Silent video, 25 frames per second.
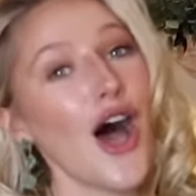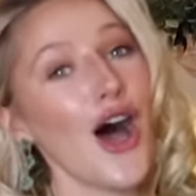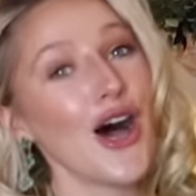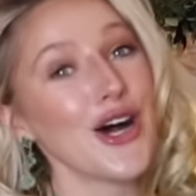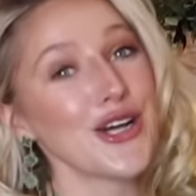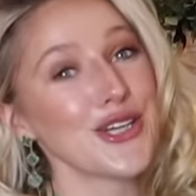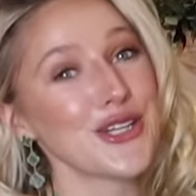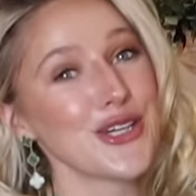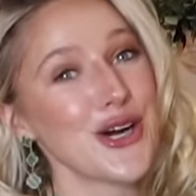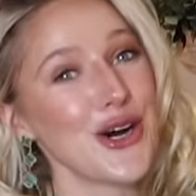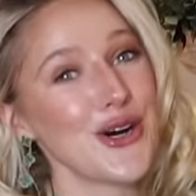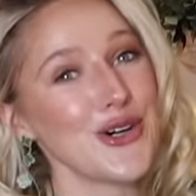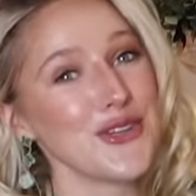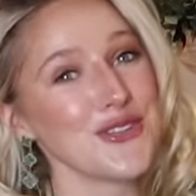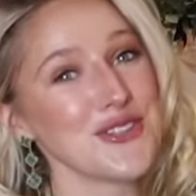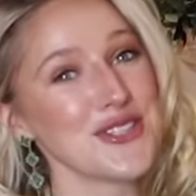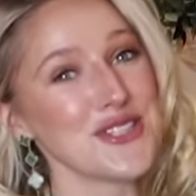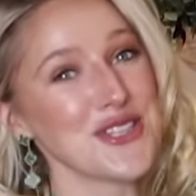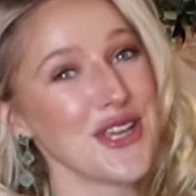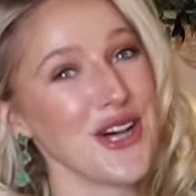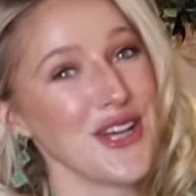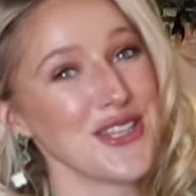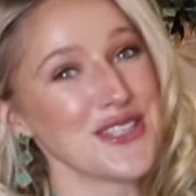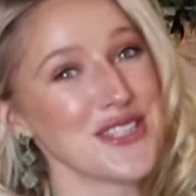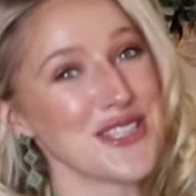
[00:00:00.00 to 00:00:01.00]
a gold
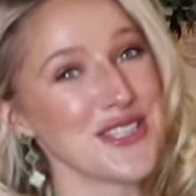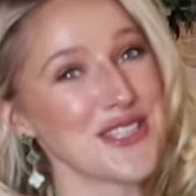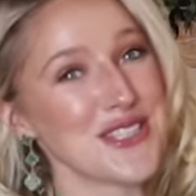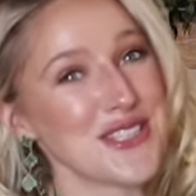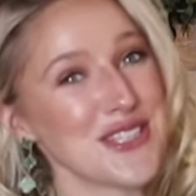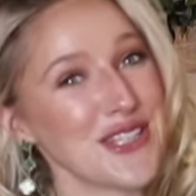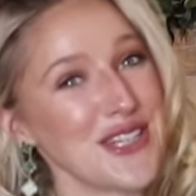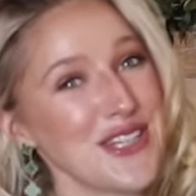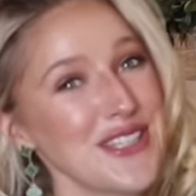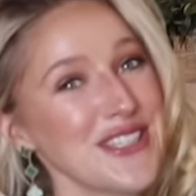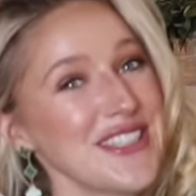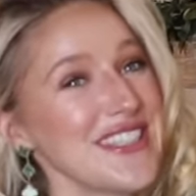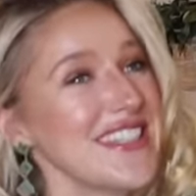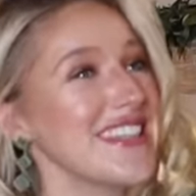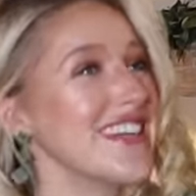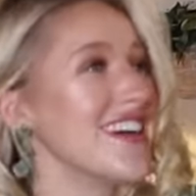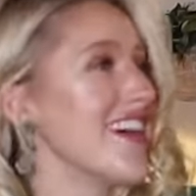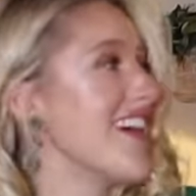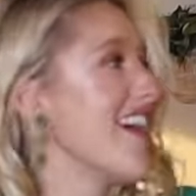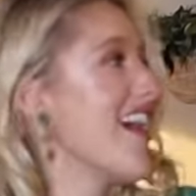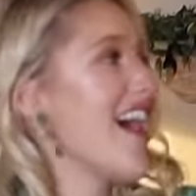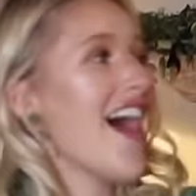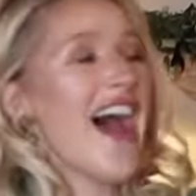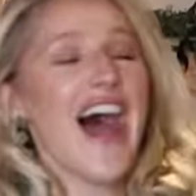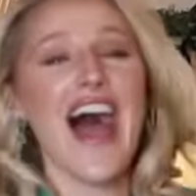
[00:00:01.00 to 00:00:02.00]
sausage dog.
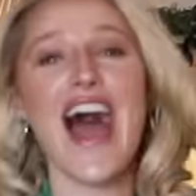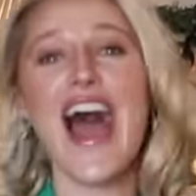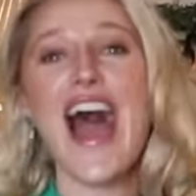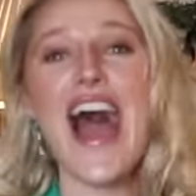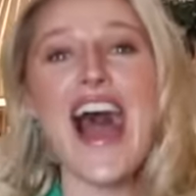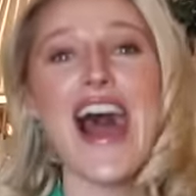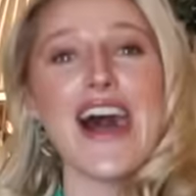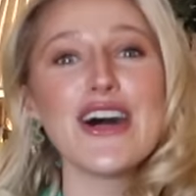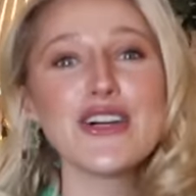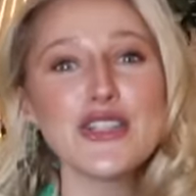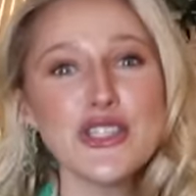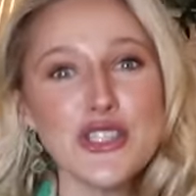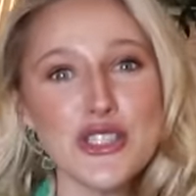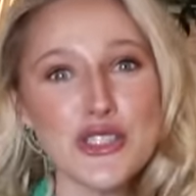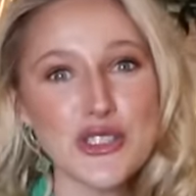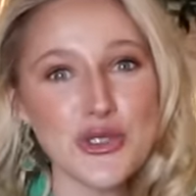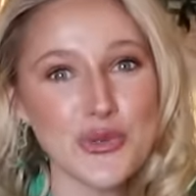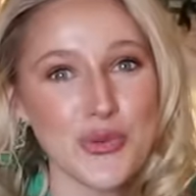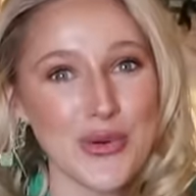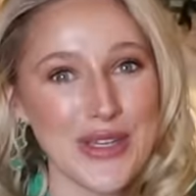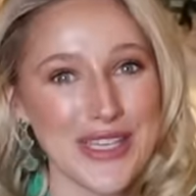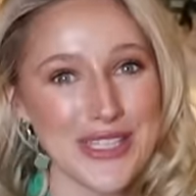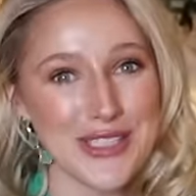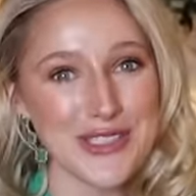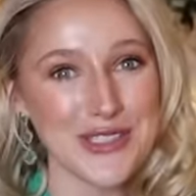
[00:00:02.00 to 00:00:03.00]
How could
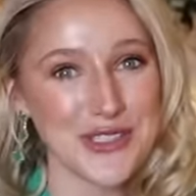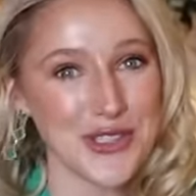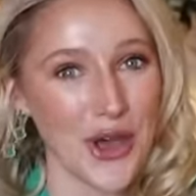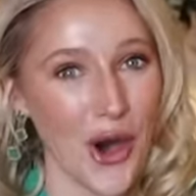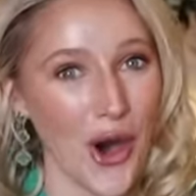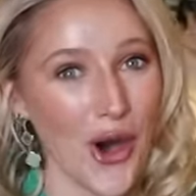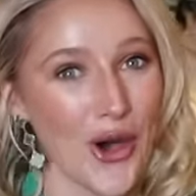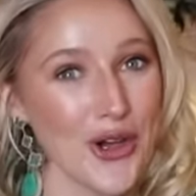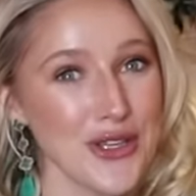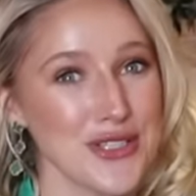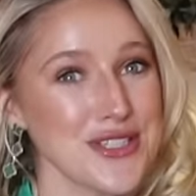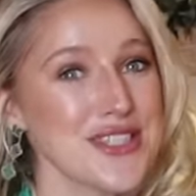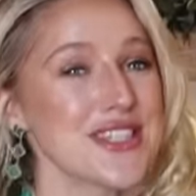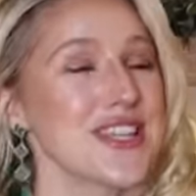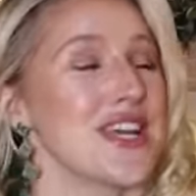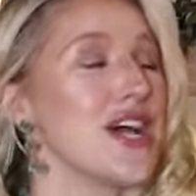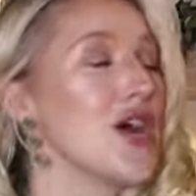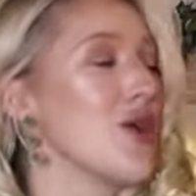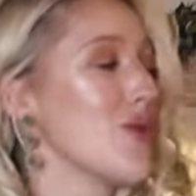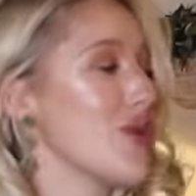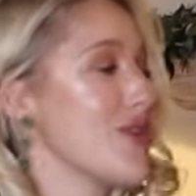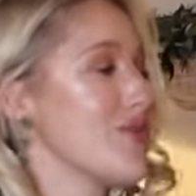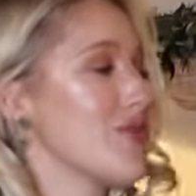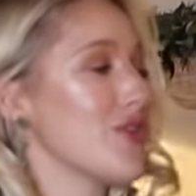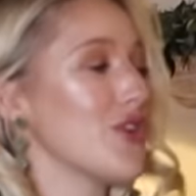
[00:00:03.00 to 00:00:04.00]
we not?
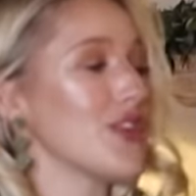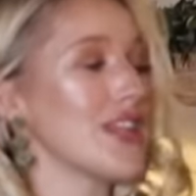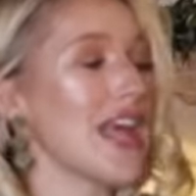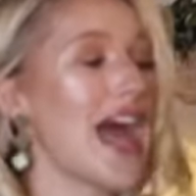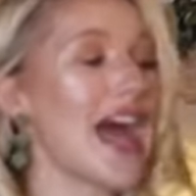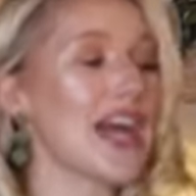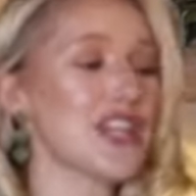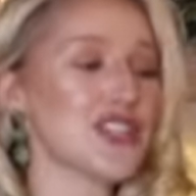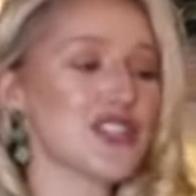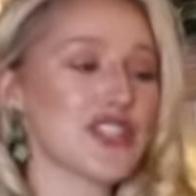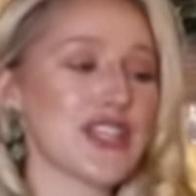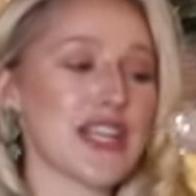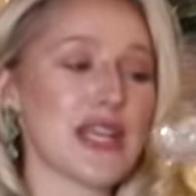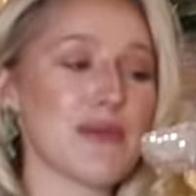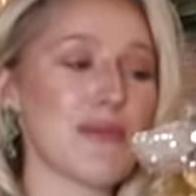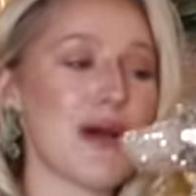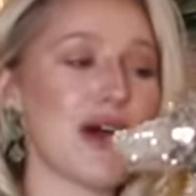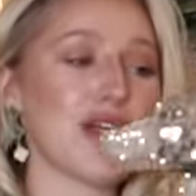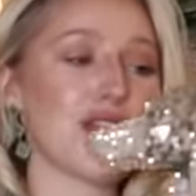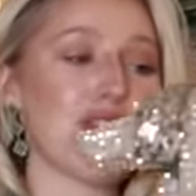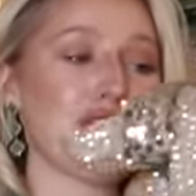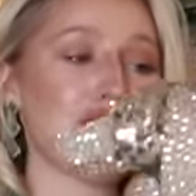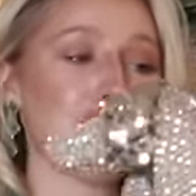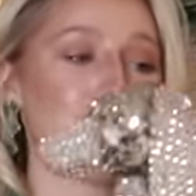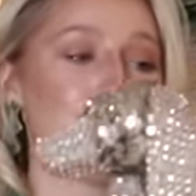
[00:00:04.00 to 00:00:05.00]
We've got actually
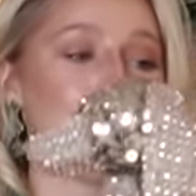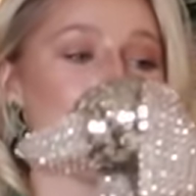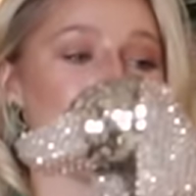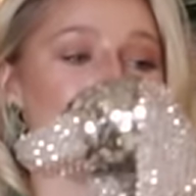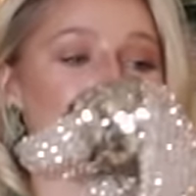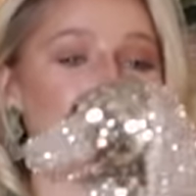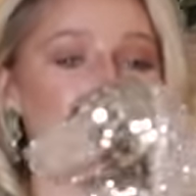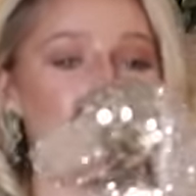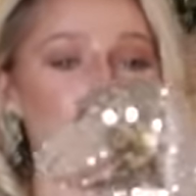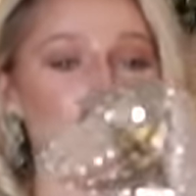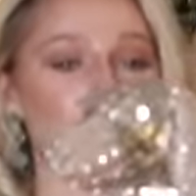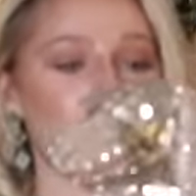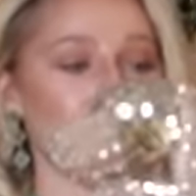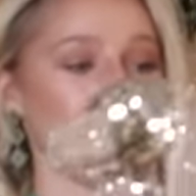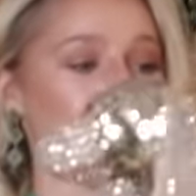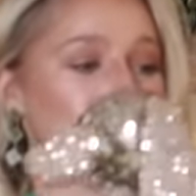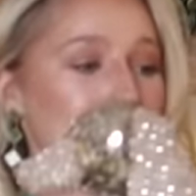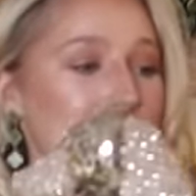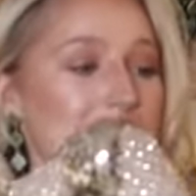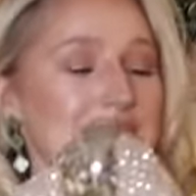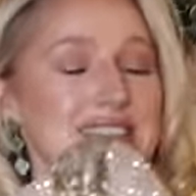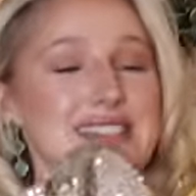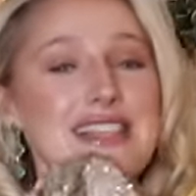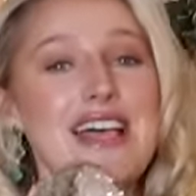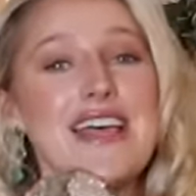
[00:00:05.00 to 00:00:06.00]
about three or four of
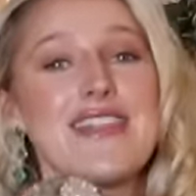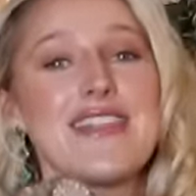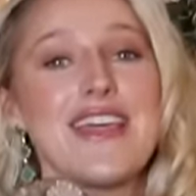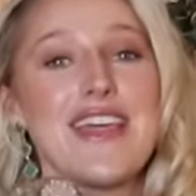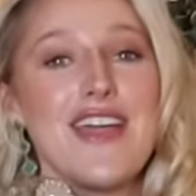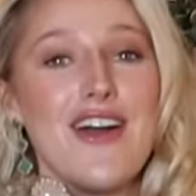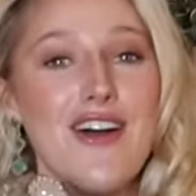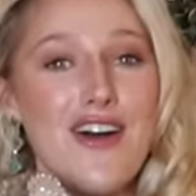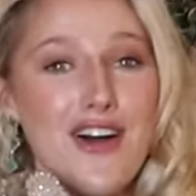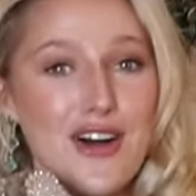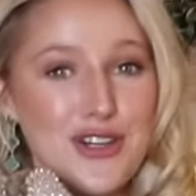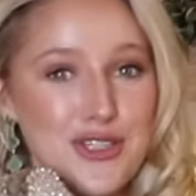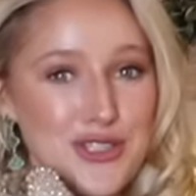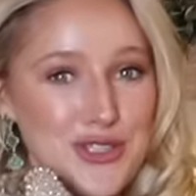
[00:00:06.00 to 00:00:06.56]
these and they are